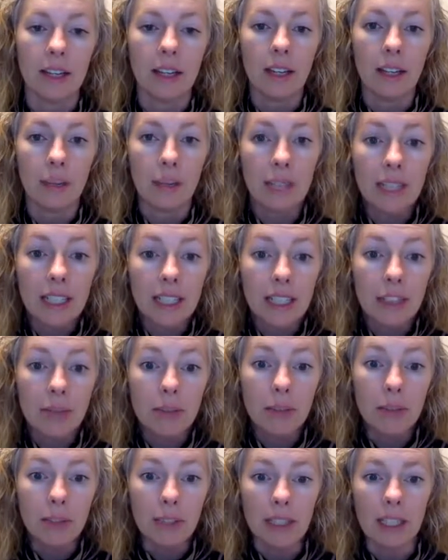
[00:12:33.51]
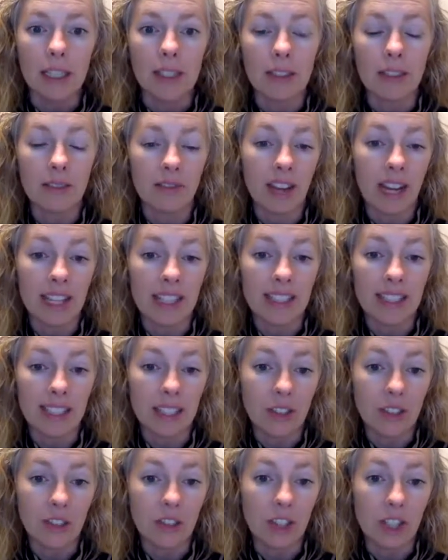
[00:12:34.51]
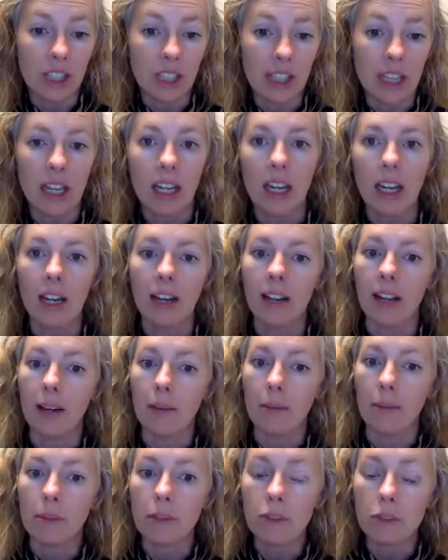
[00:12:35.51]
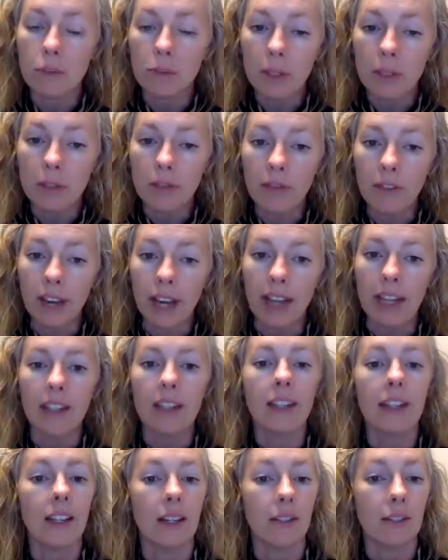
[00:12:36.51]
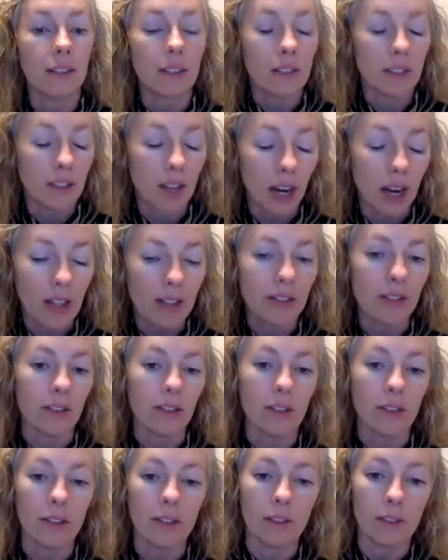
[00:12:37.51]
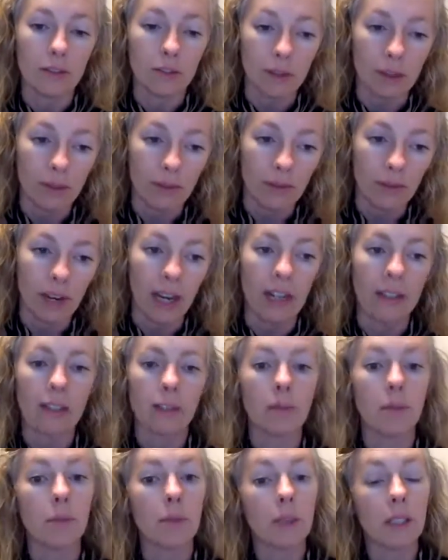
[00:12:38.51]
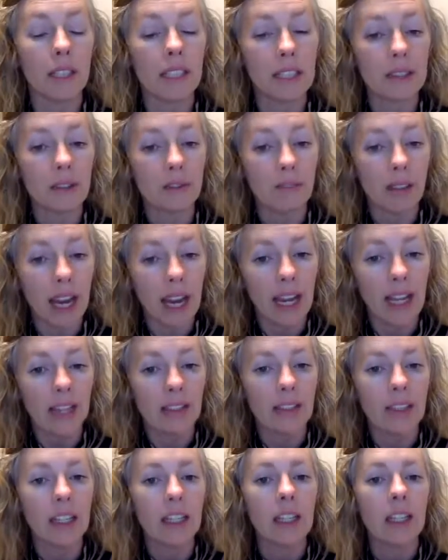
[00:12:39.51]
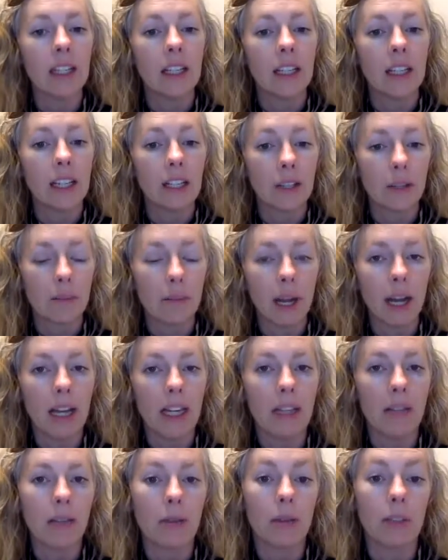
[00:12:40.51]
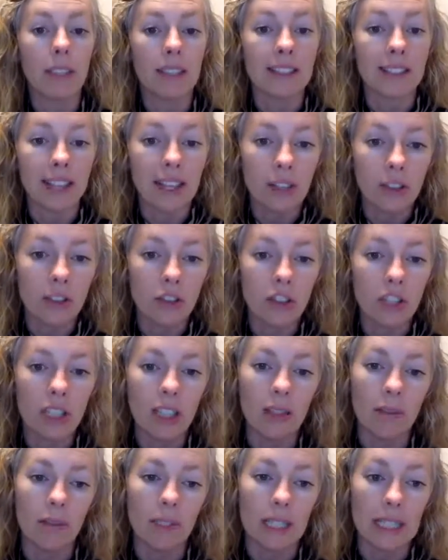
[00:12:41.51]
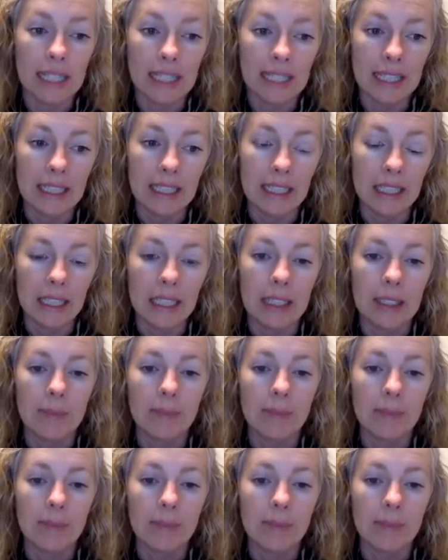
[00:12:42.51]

And we need to be doing that because fat is energy. And a lot of people are storing fat, and toxins are stored in fat. So when we release fat in our body, we release energy and we heal.